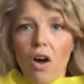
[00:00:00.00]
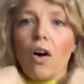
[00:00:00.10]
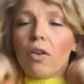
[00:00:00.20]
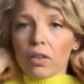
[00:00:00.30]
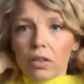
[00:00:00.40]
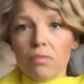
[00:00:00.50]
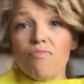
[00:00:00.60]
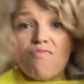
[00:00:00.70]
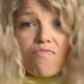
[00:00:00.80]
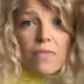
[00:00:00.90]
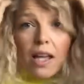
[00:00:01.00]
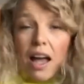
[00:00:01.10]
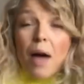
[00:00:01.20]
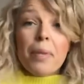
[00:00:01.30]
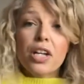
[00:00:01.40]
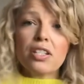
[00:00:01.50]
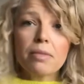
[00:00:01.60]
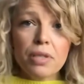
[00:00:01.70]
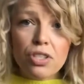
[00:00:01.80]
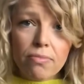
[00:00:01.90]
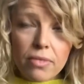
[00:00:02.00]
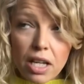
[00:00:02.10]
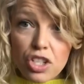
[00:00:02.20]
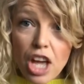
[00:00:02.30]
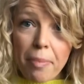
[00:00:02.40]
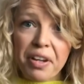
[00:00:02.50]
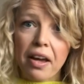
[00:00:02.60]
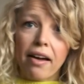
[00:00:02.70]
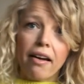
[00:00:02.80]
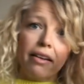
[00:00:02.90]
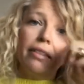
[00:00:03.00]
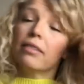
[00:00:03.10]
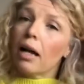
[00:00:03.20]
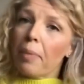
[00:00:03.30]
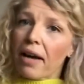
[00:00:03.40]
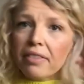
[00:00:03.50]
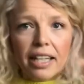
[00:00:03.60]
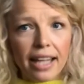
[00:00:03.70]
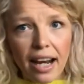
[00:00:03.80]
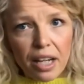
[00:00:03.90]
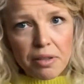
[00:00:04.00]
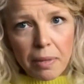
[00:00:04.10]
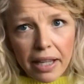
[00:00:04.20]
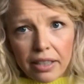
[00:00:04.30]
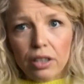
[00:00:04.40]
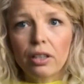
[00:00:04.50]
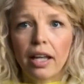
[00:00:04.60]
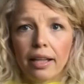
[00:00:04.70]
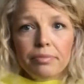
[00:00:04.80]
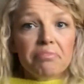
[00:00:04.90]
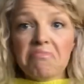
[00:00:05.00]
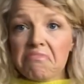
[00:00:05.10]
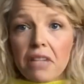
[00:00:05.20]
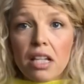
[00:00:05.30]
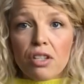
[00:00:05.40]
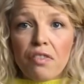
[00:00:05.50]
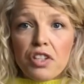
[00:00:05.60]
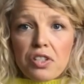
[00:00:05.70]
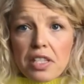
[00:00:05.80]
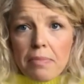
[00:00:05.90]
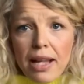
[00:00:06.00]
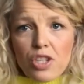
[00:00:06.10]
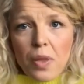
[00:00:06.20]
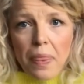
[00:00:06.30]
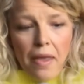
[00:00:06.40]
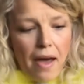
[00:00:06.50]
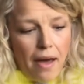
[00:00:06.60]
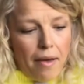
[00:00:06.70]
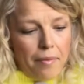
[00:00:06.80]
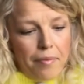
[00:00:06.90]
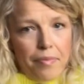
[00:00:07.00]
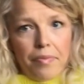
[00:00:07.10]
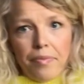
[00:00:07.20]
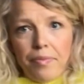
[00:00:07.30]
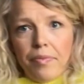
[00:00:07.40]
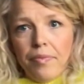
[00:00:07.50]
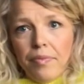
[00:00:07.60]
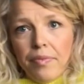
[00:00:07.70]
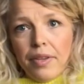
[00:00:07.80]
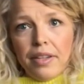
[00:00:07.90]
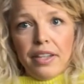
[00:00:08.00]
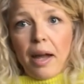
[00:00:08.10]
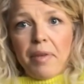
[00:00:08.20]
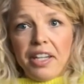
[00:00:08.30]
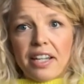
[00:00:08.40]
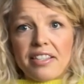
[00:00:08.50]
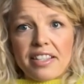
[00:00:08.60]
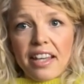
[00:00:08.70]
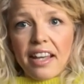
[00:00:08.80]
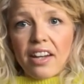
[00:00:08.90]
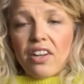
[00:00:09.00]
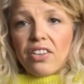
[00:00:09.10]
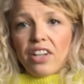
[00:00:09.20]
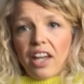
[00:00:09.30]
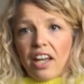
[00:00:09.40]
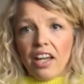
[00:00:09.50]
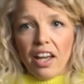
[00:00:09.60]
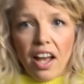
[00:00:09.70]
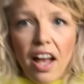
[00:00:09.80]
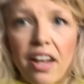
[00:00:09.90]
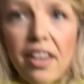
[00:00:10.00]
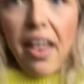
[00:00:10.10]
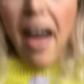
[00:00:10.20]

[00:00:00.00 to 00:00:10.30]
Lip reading: on, and because I'm a Gemini, apparently yellow's my colour. So if you just imagine that, you can see it, can't you? And